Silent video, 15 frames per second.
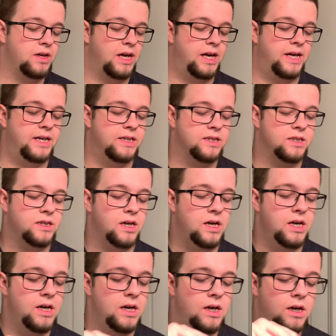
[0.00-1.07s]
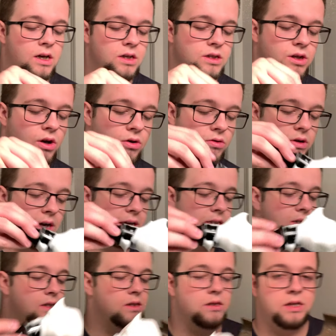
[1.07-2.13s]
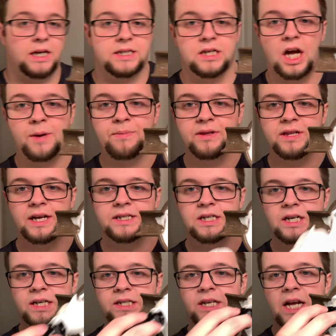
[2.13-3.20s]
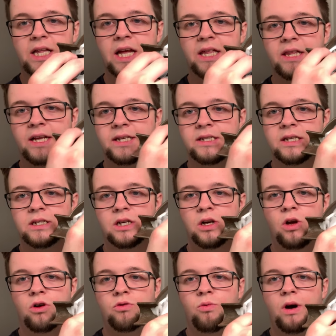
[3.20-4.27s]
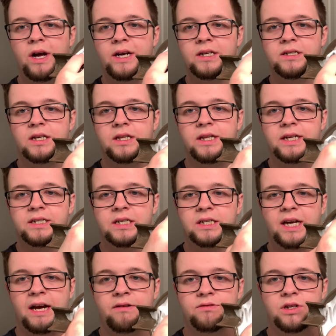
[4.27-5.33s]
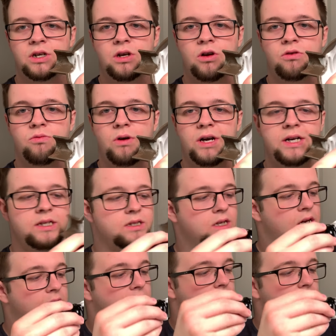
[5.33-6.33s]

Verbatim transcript: is, so let's hypothetically say that this is clockwise and this is counterclockwise.